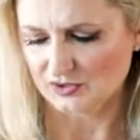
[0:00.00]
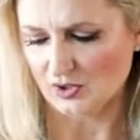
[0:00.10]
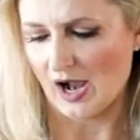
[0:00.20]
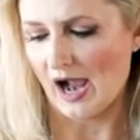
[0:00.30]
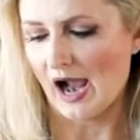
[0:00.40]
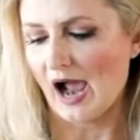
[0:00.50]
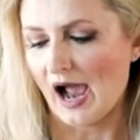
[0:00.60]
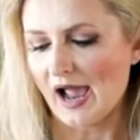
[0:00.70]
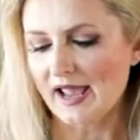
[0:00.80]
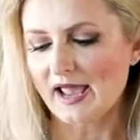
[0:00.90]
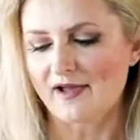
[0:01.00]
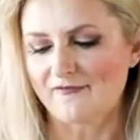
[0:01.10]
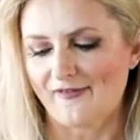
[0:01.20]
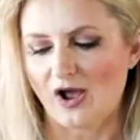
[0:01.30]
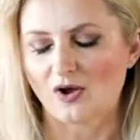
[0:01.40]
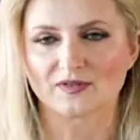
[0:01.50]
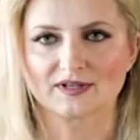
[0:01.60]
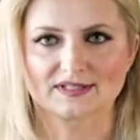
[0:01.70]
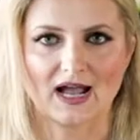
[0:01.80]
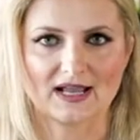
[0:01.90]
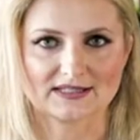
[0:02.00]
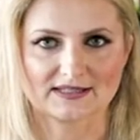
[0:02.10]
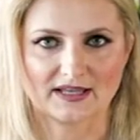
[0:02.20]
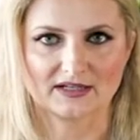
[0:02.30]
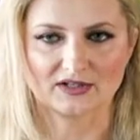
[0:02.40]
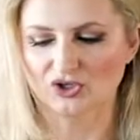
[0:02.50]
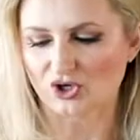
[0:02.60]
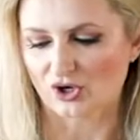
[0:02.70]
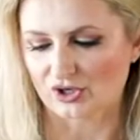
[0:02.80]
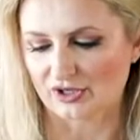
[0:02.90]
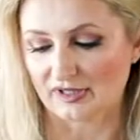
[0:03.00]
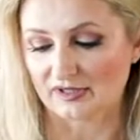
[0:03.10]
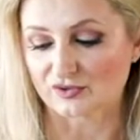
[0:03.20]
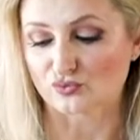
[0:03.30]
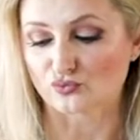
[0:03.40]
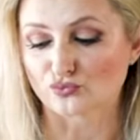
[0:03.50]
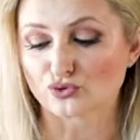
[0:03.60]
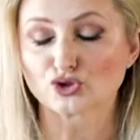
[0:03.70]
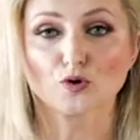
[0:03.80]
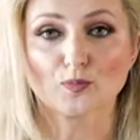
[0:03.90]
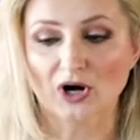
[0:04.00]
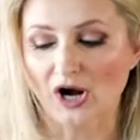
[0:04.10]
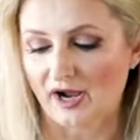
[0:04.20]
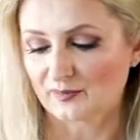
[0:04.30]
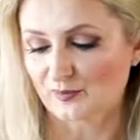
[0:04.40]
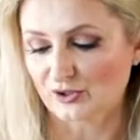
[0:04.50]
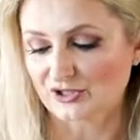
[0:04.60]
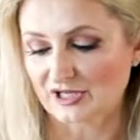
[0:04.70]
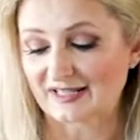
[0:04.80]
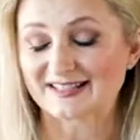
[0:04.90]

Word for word: So I have found this Icelandic yogurt and super high in protein.